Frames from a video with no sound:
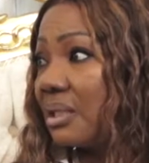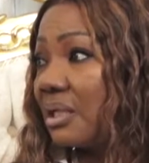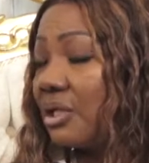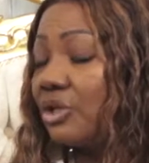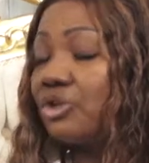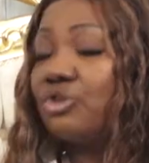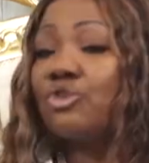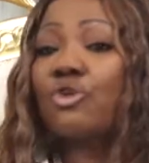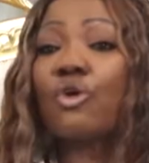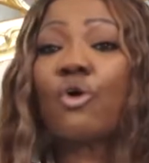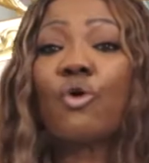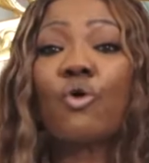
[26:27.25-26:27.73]

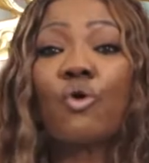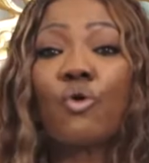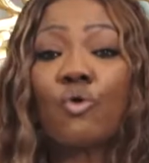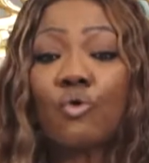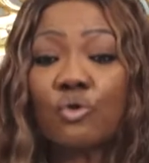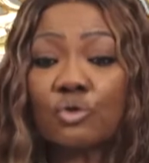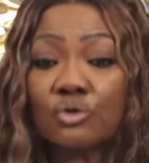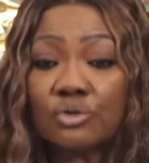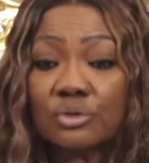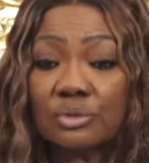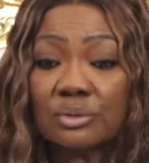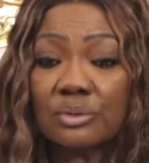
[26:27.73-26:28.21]
Your
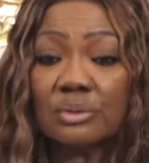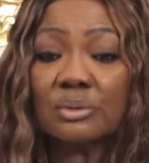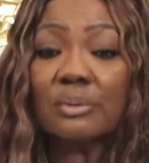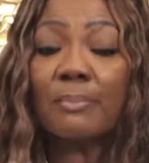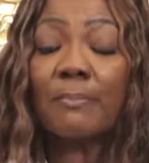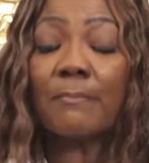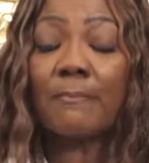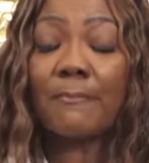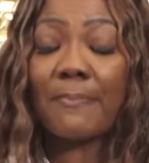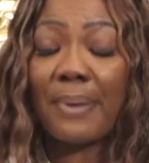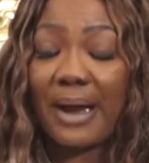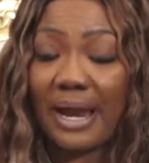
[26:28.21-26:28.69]
own
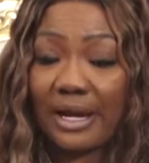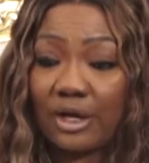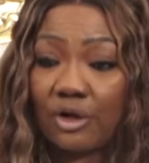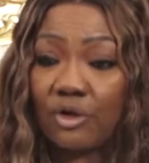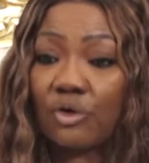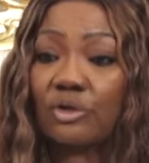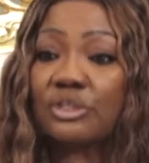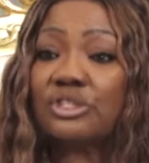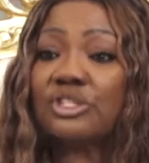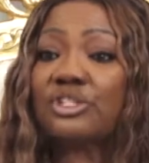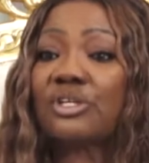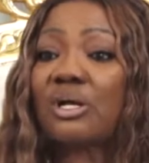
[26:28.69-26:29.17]

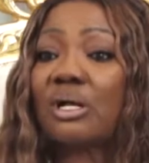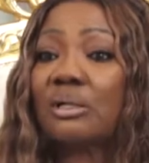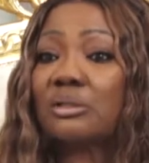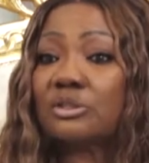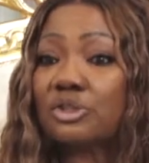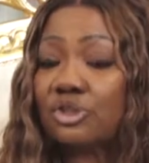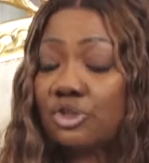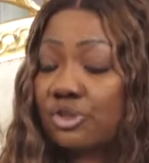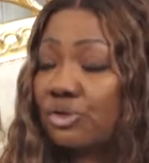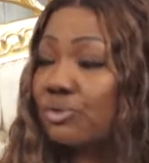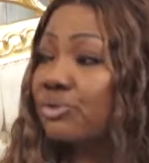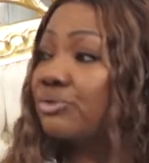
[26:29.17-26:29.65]
biological
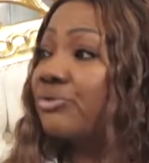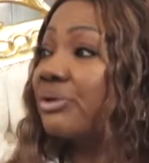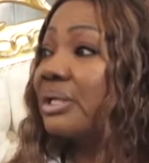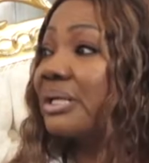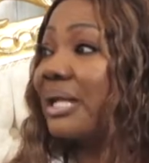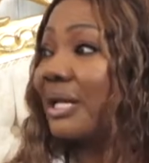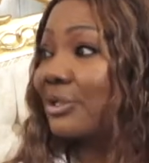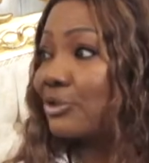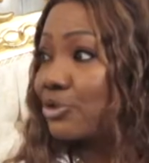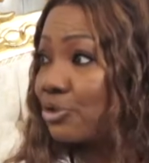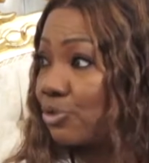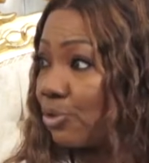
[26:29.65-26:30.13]
children
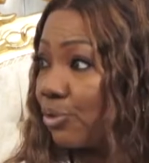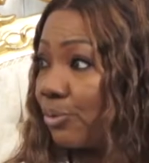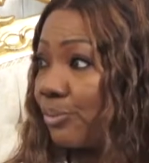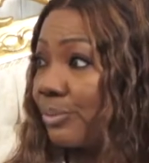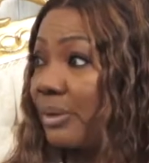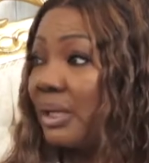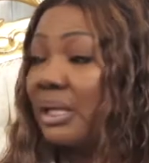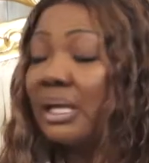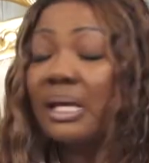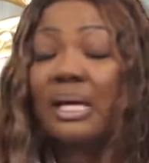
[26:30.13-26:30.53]
at home